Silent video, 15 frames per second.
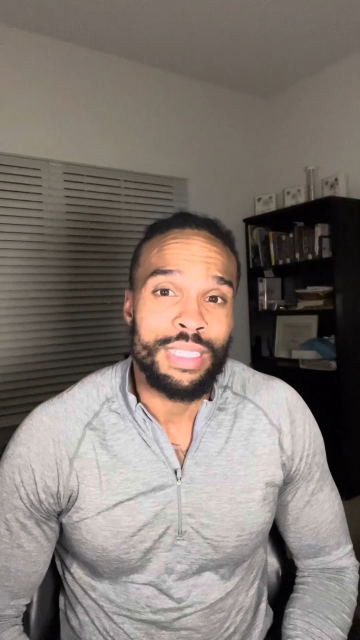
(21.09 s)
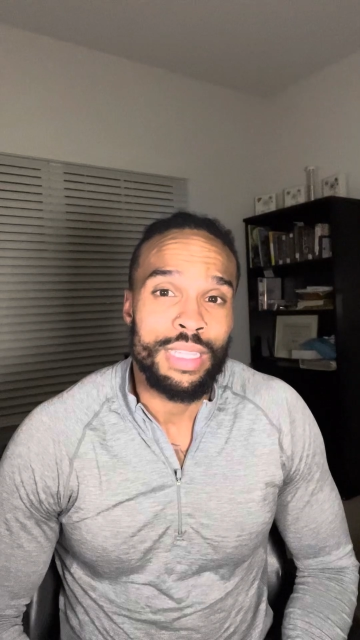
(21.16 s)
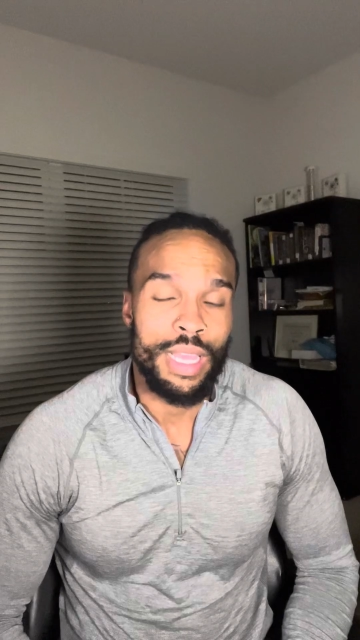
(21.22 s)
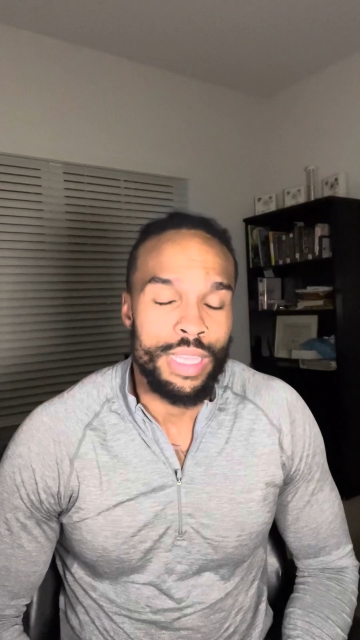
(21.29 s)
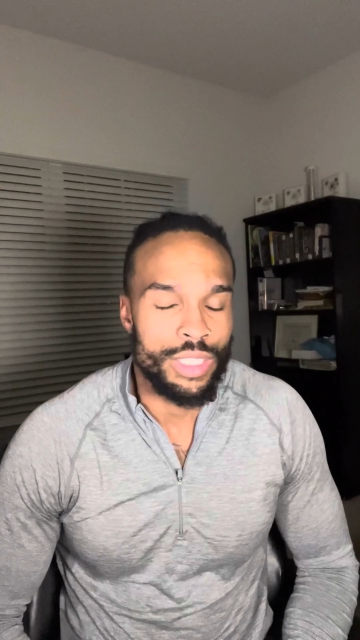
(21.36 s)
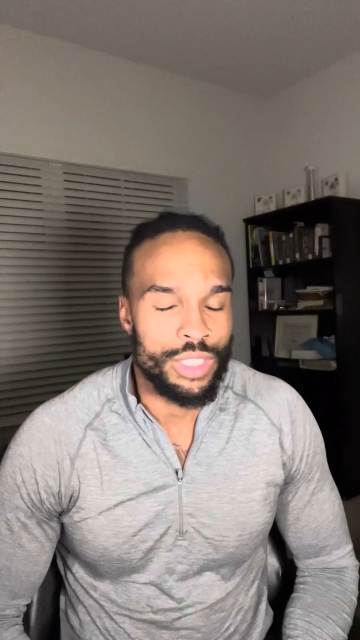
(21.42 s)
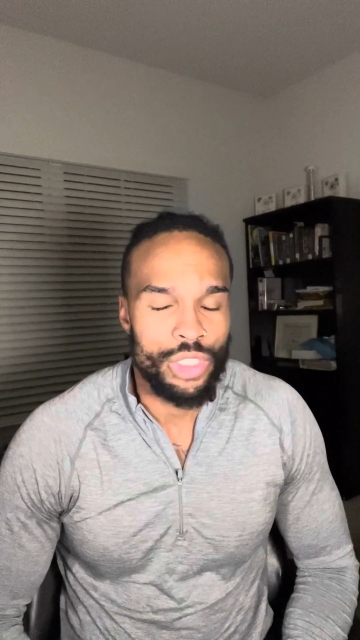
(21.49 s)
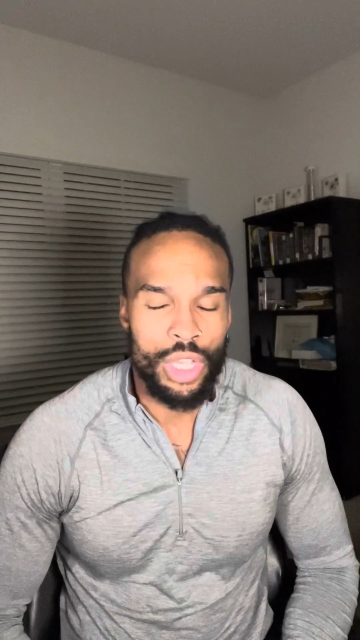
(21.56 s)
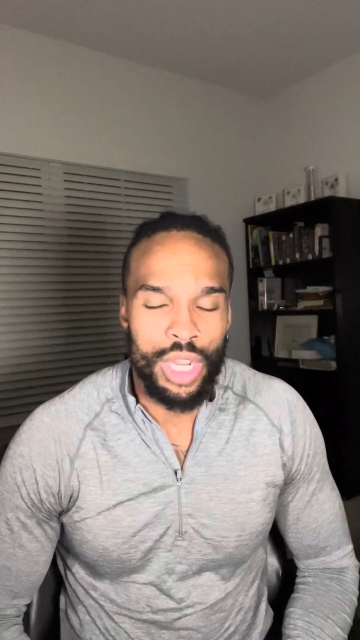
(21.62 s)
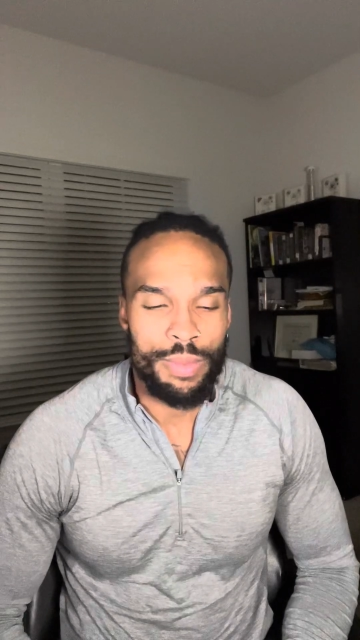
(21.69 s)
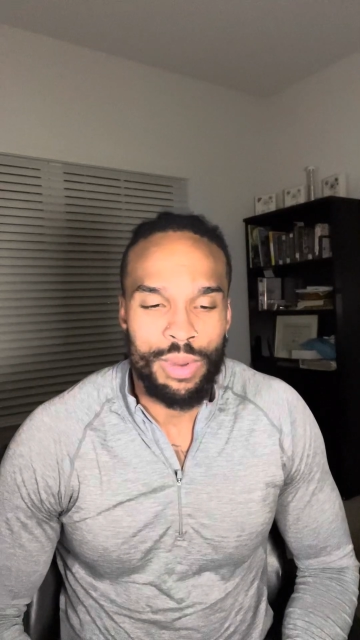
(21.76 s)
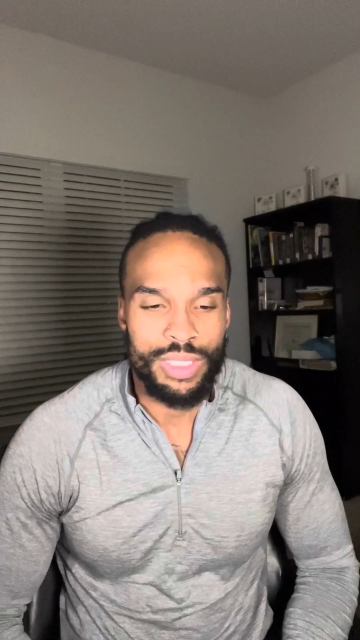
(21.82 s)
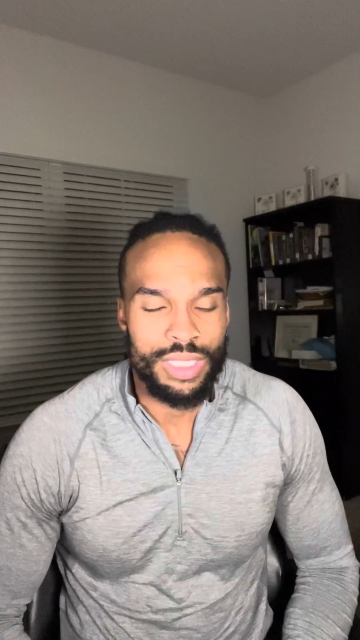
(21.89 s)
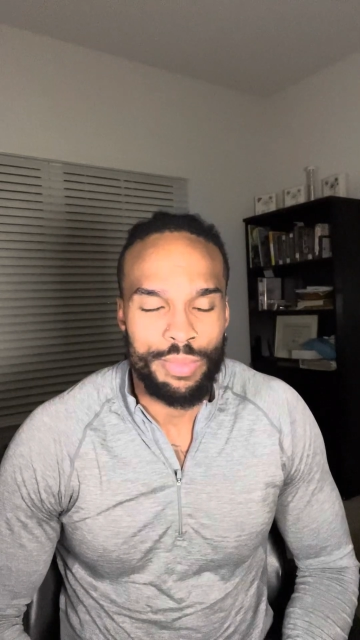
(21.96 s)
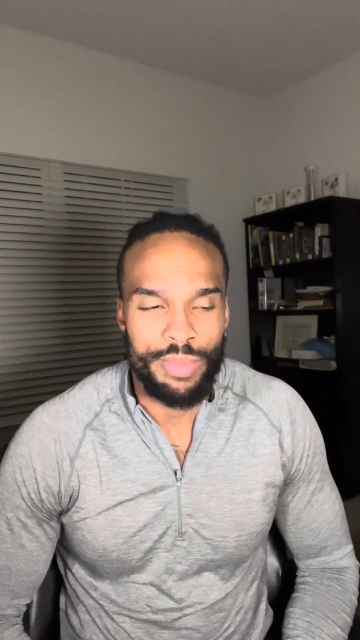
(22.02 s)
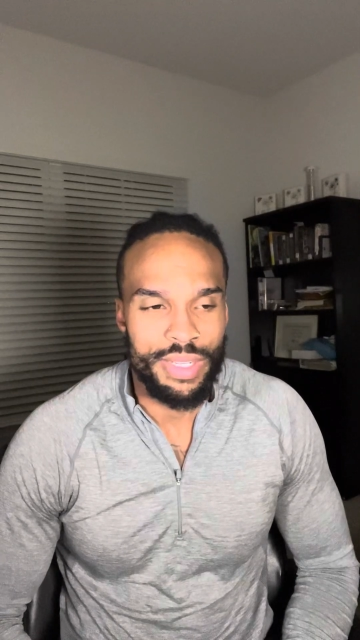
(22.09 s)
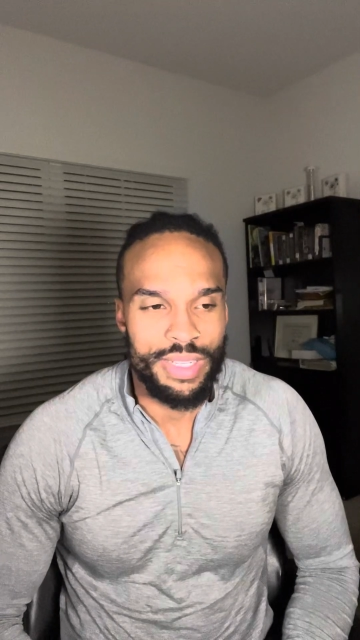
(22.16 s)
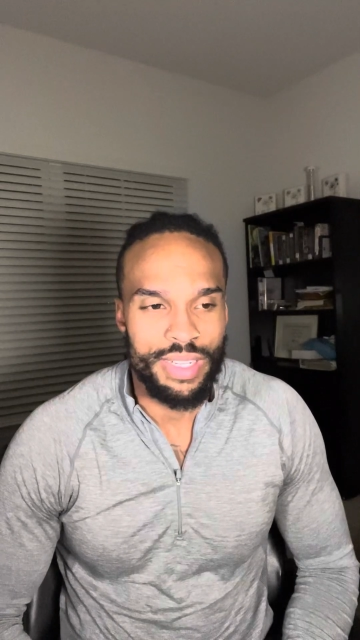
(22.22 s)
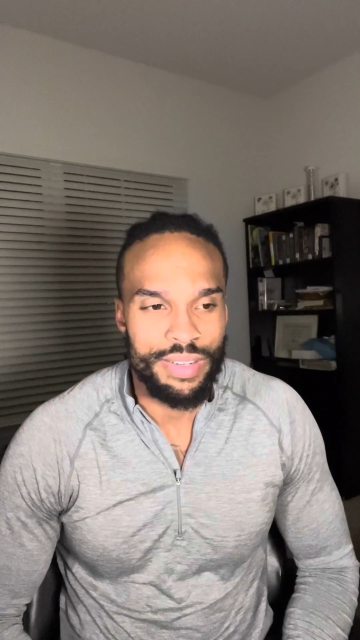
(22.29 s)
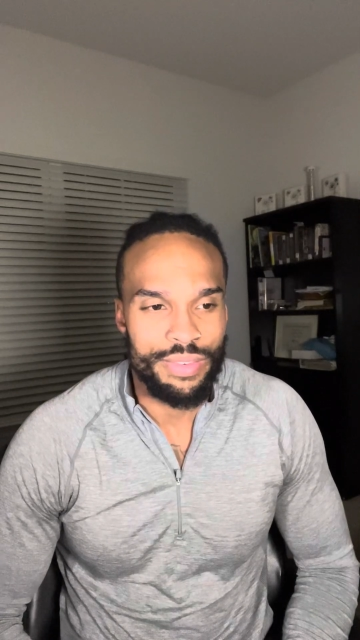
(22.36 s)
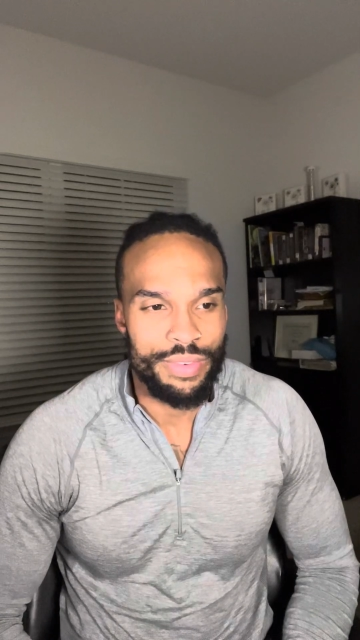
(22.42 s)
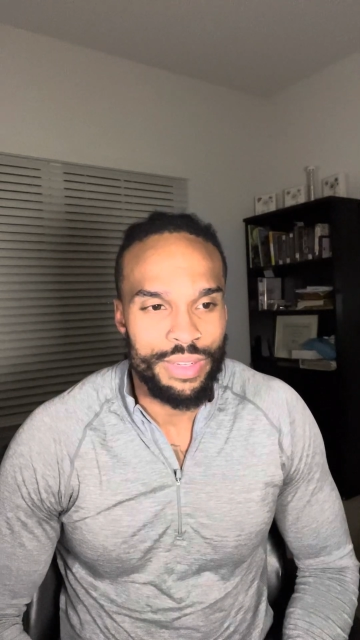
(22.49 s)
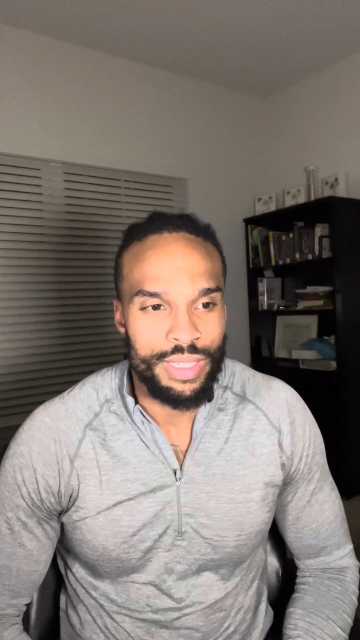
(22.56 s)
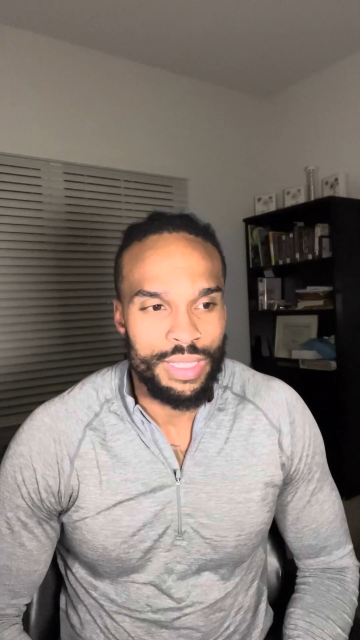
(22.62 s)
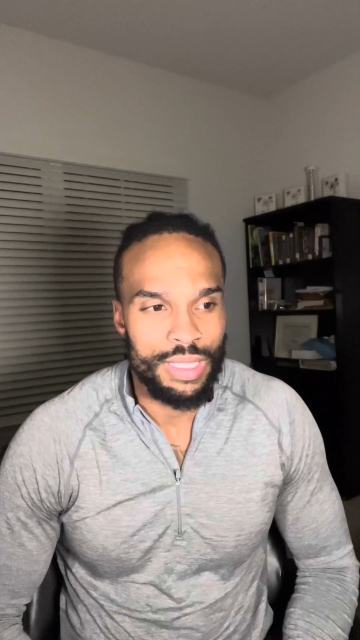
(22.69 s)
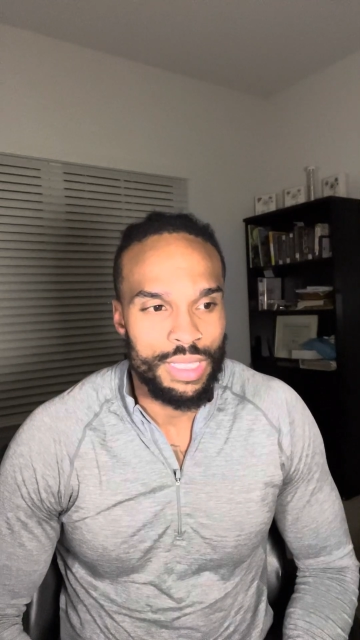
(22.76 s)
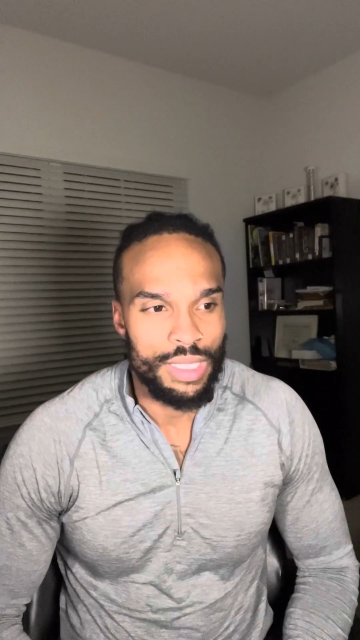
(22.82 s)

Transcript: and just talk about something different.